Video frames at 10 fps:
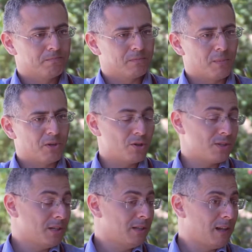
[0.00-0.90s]
mean, she's
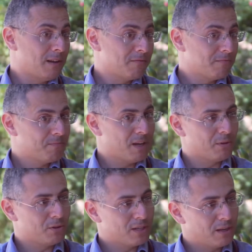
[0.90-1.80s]
still alive, happy
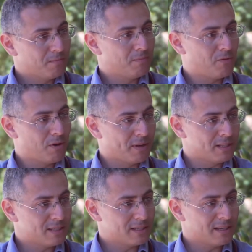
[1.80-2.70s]
to say, 3
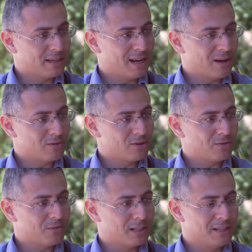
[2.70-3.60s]
months now,
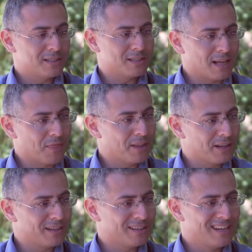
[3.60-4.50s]
so at least
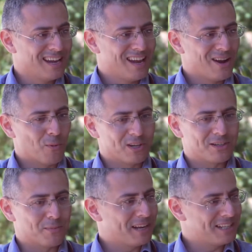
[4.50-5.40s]
something
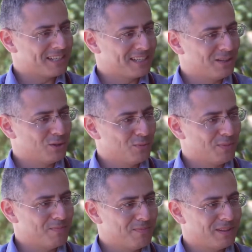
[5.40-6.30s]
Western medicine can do
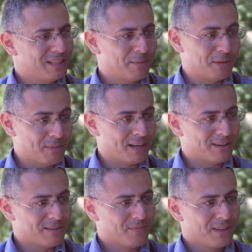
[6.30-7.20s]
a little bit
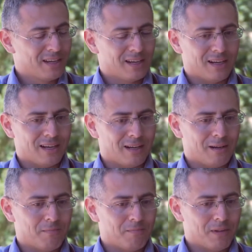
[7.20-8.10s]
better.
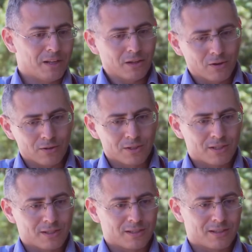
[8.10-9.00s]
And the girl
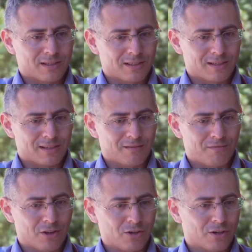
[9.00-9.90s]
is
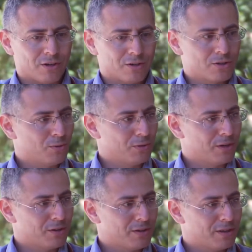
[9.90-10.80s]
finishing her school
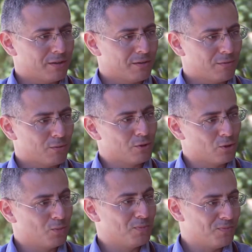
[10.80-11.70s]
year through
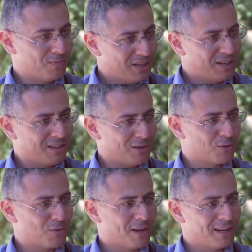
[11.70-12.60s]
Zoom in
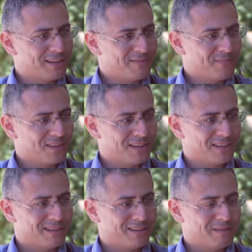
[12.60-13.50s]
Ukraine.
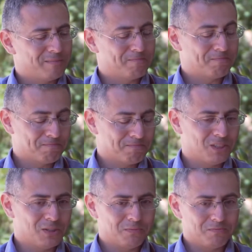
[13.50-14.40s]
So,